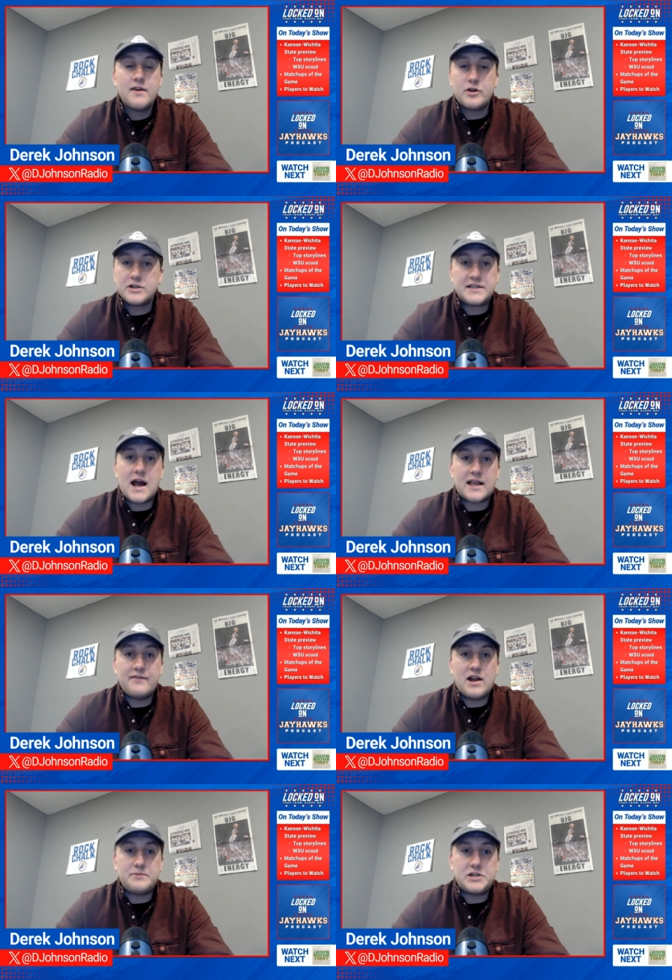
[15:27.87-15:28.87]
They're just not
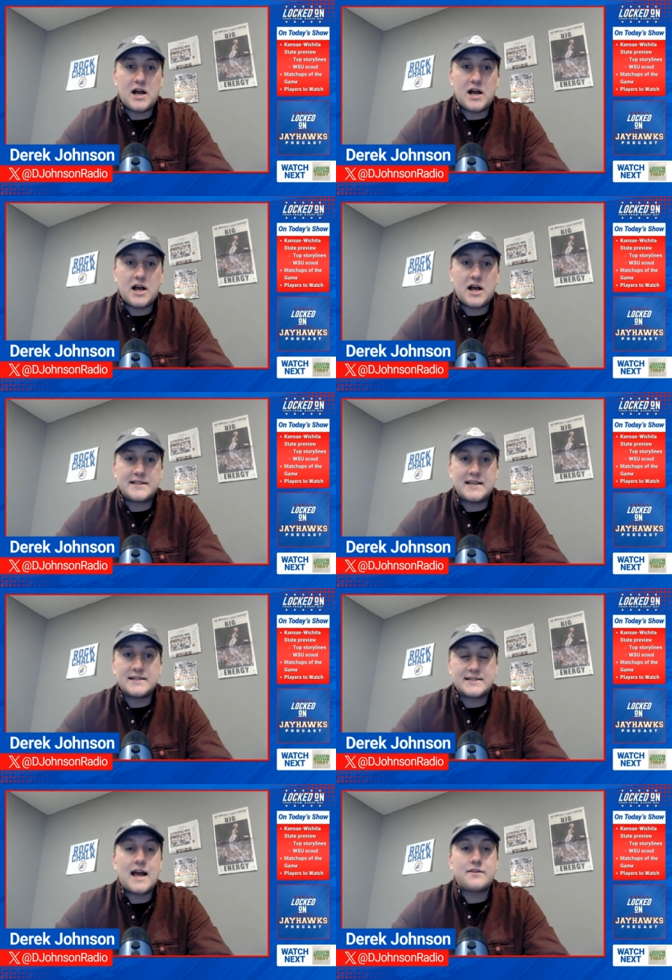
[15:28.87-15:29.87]
giving up shots
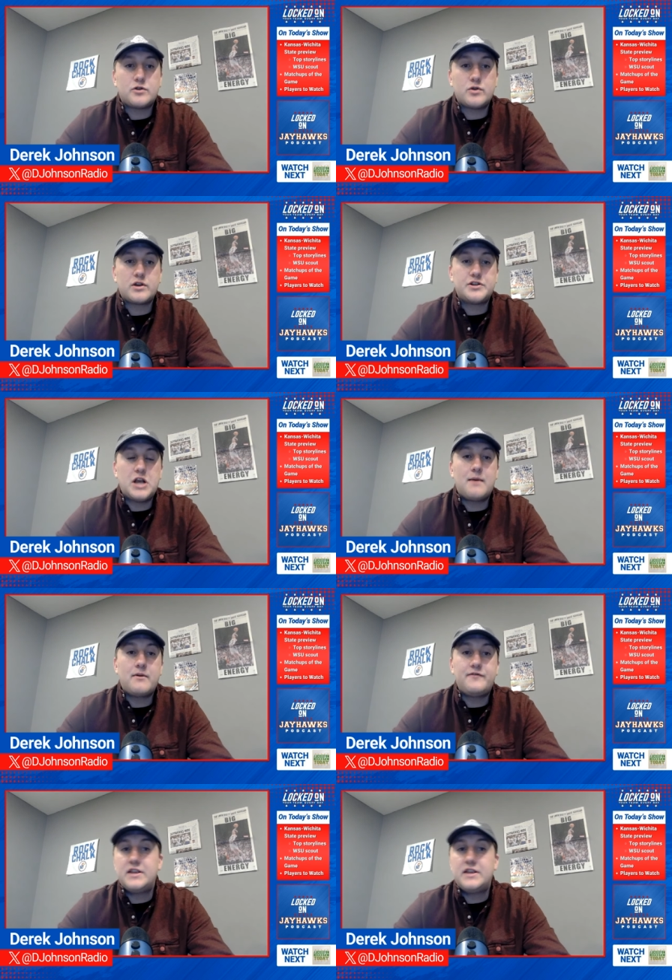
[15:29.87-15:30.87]
inside. They're doing a good
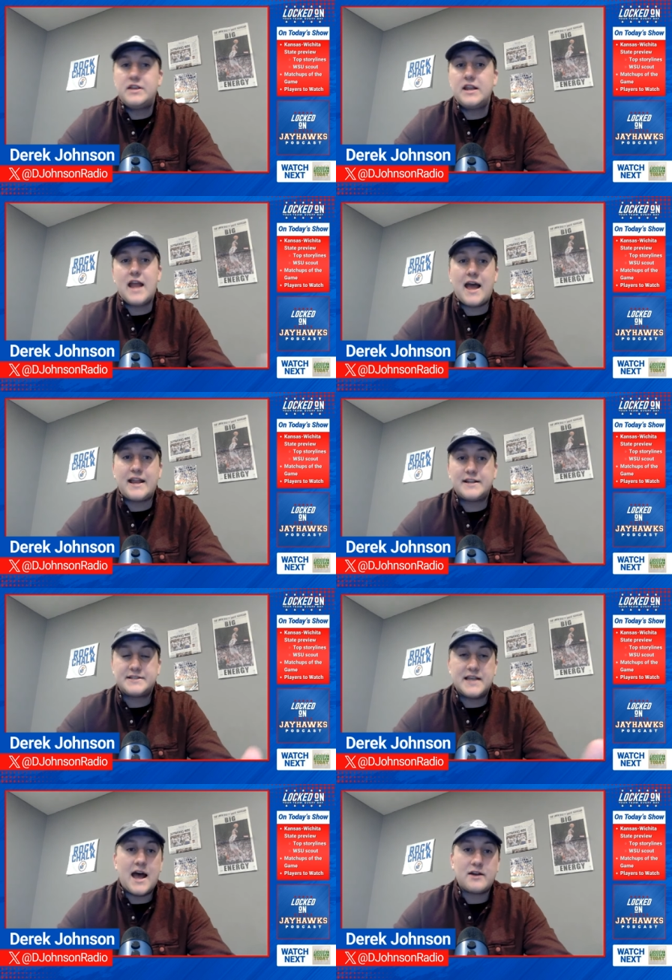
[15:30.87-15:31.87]
job of denying
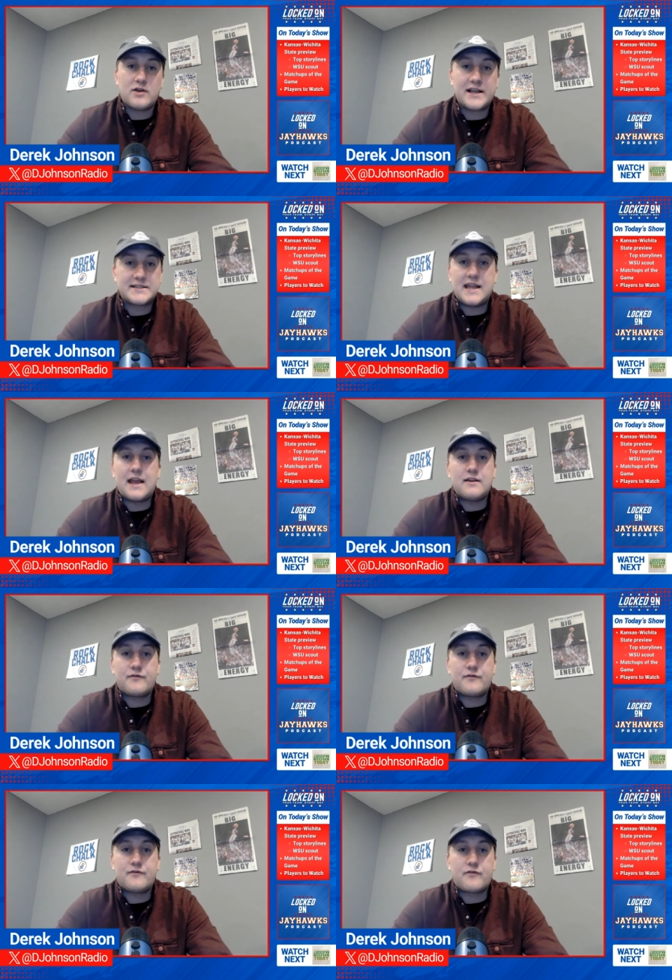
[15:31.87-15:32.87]
inside, or I guess staying
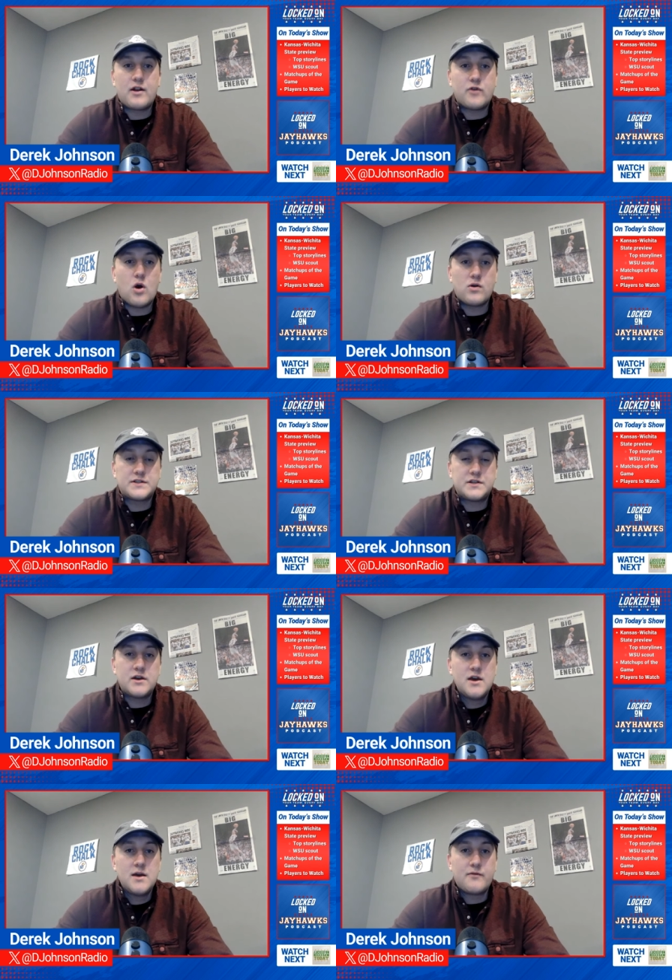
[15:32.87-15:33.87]
in front of guards to
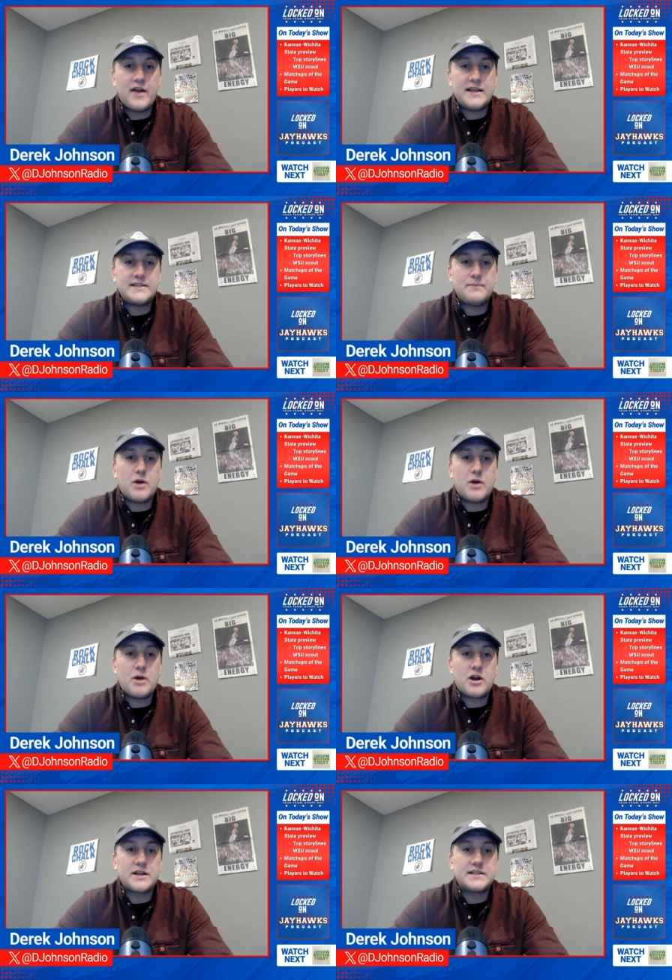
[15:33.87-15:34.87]
prevent easy
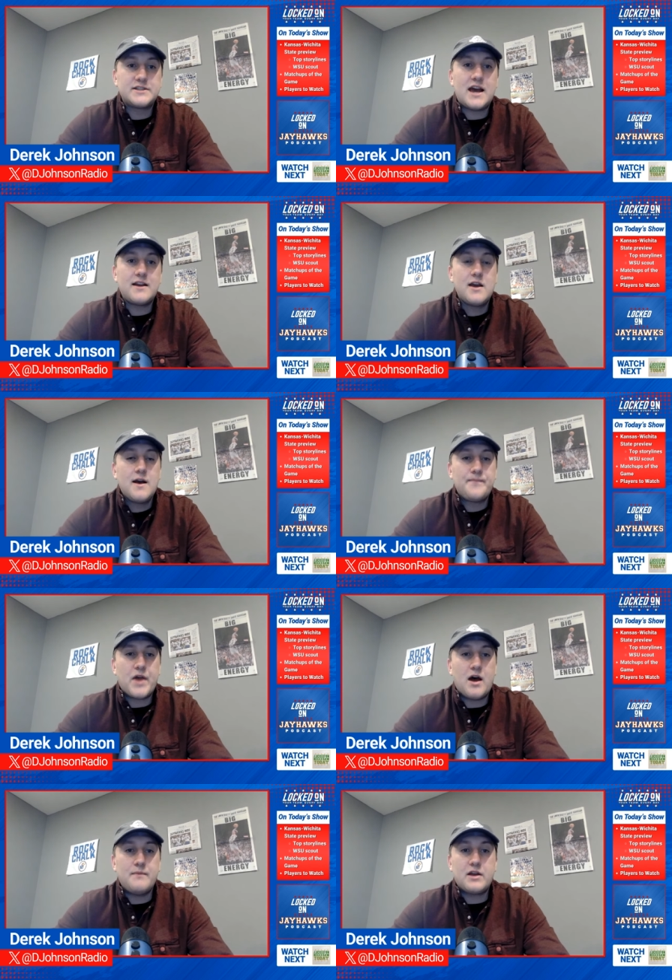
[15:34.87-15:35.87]
buckets inside.
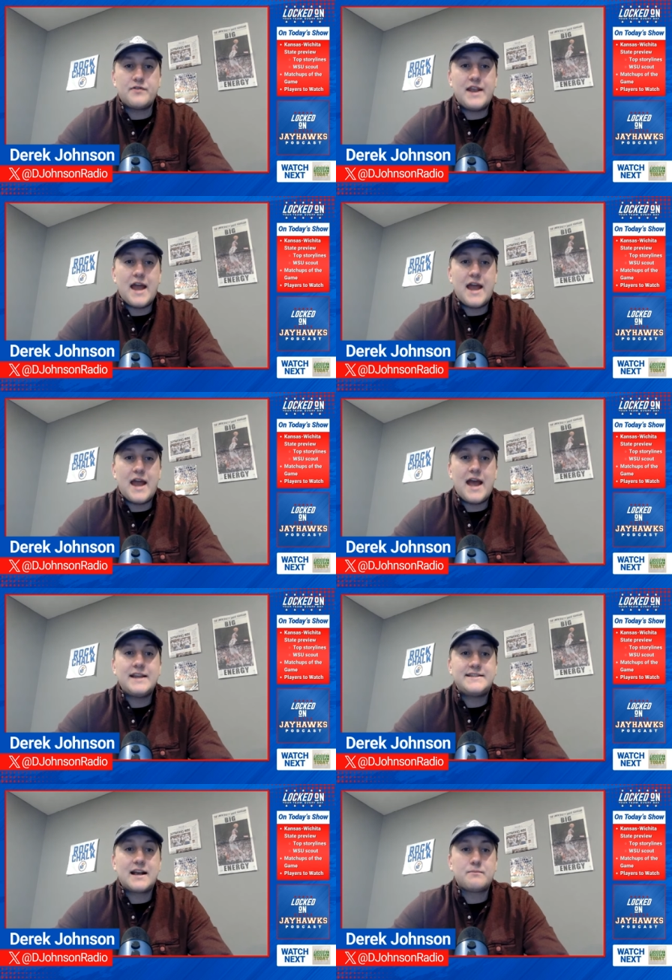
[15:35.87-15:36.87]
Um, they're in the
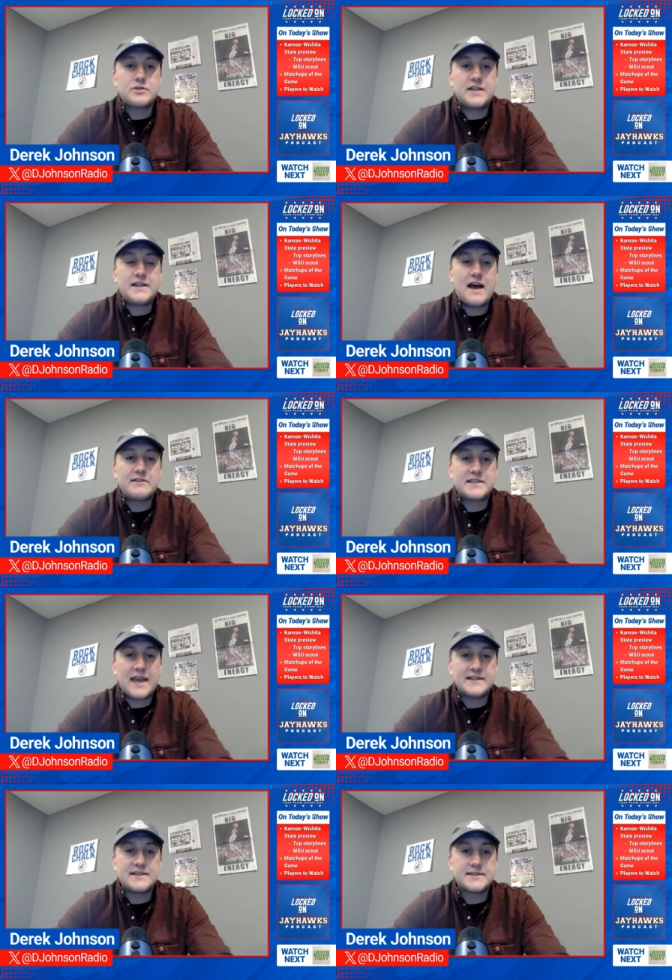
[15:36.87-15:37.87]
92nd percentile as
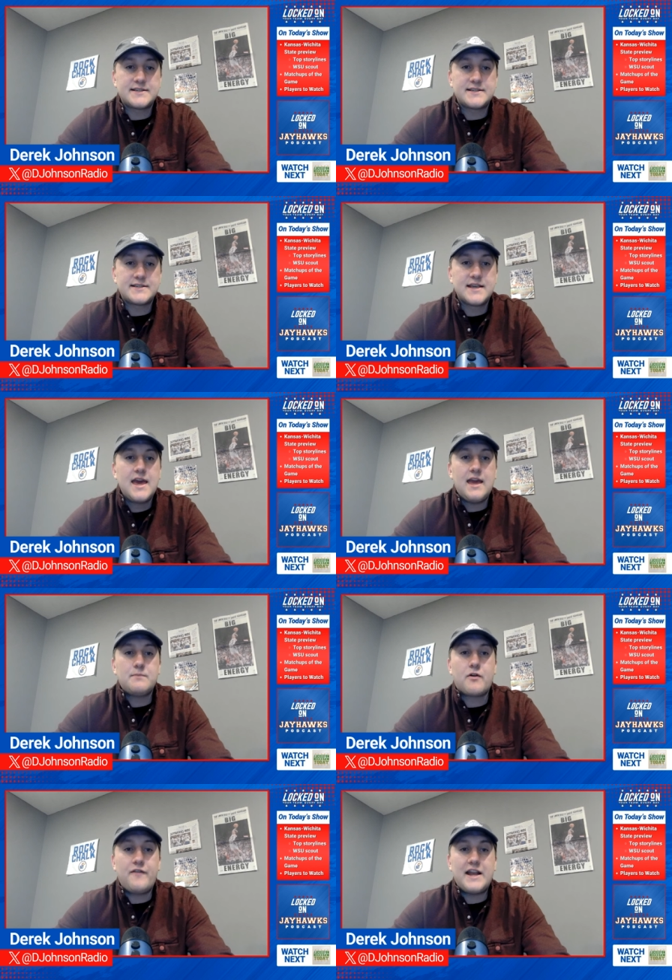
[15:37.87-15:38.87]
Kansas in
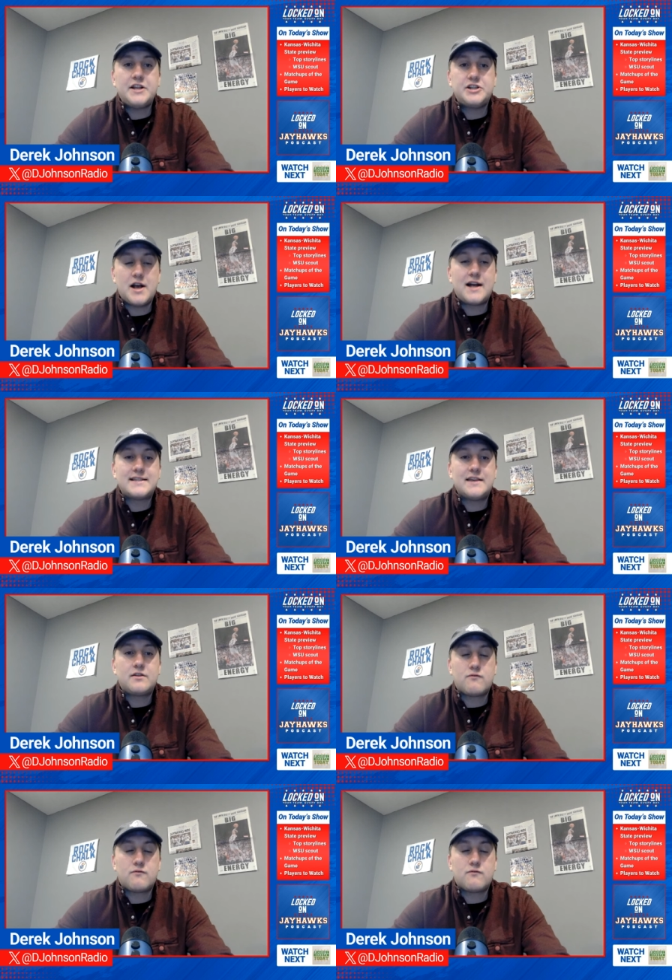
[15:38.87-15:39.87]
preventing shots
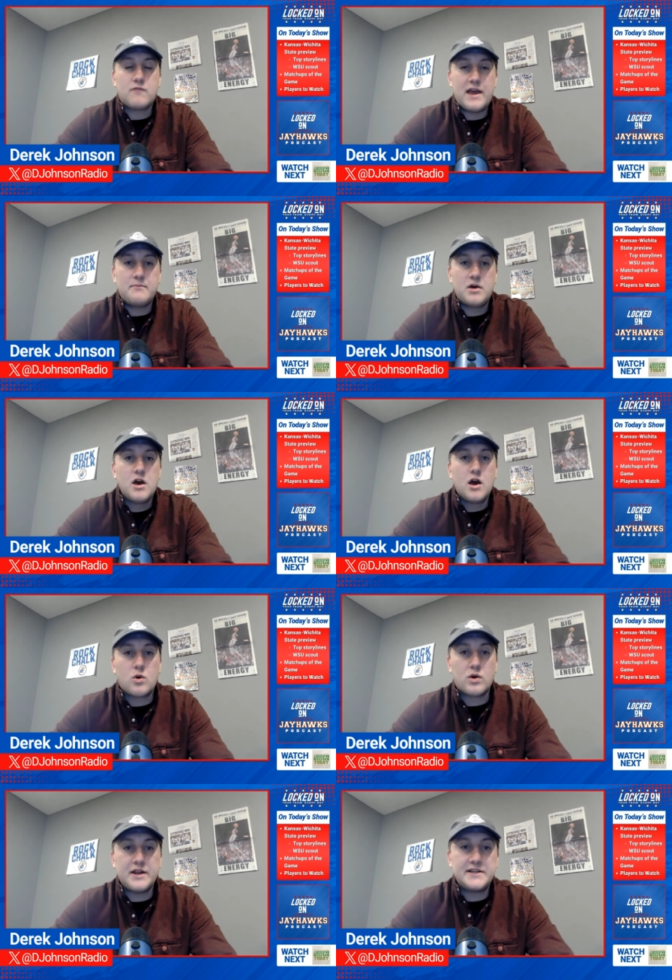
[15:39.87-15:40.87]
at the rim,
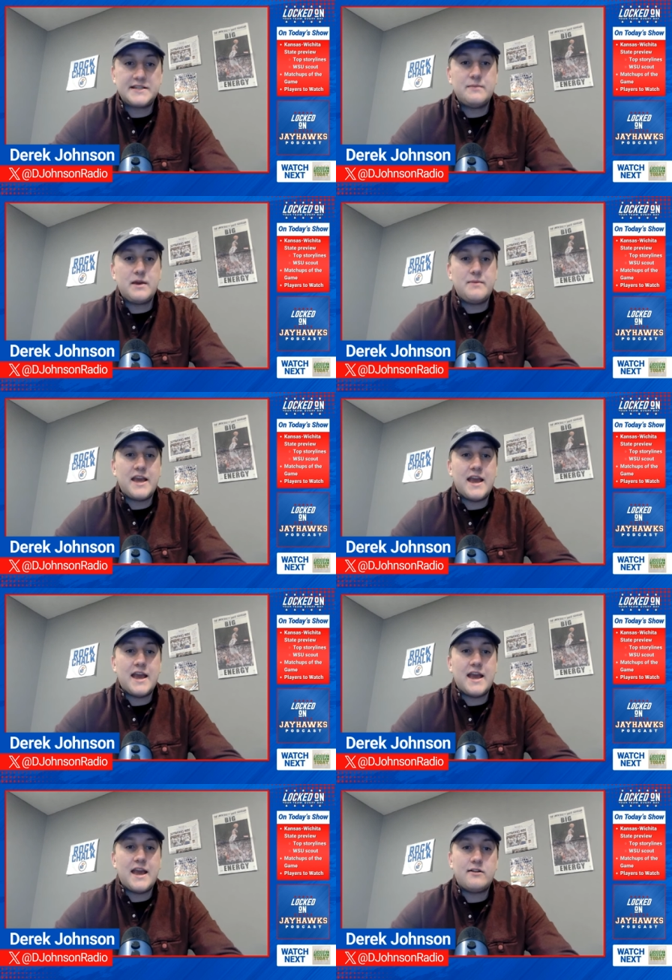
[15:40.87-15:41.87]
according to
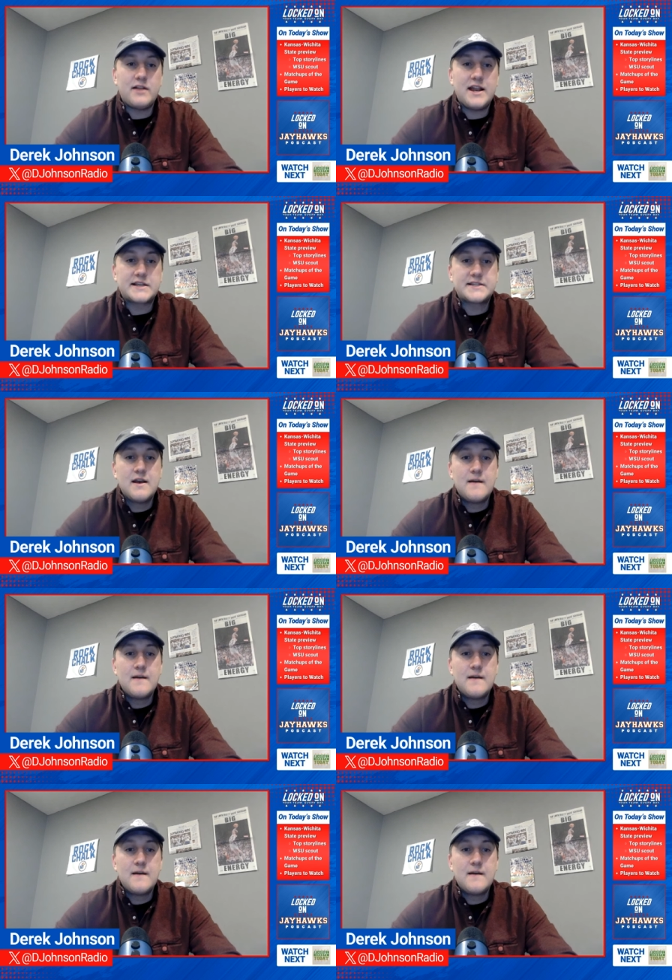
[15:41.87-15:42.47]
CBB Analytics.